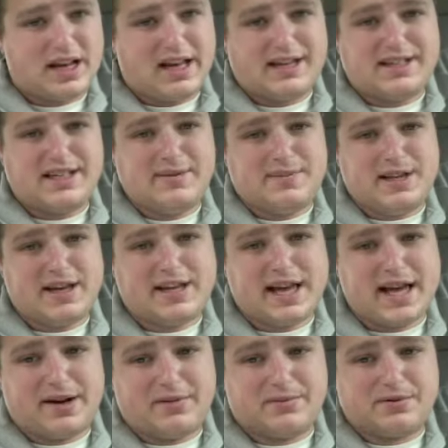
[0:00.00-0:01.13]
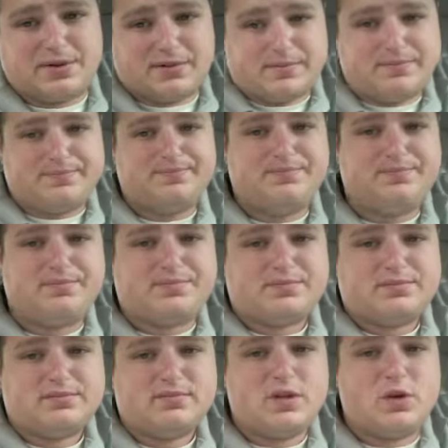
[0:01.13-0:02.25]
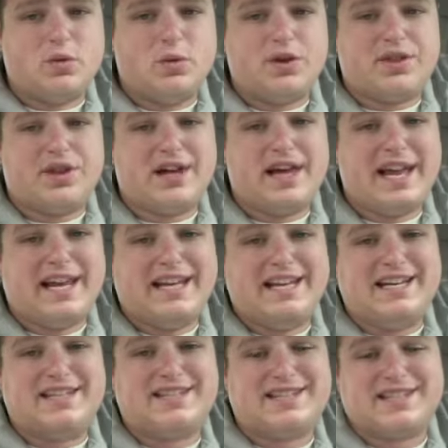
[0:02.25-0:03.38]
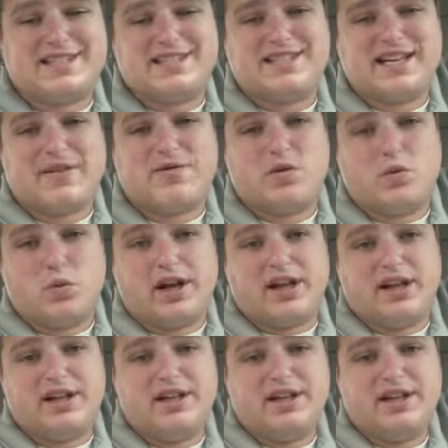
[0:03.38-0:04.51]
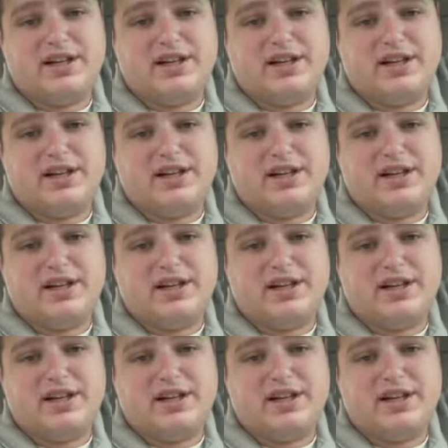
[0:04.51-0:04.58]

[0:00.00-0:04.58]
Team Nick Adams, with a 80-67 win.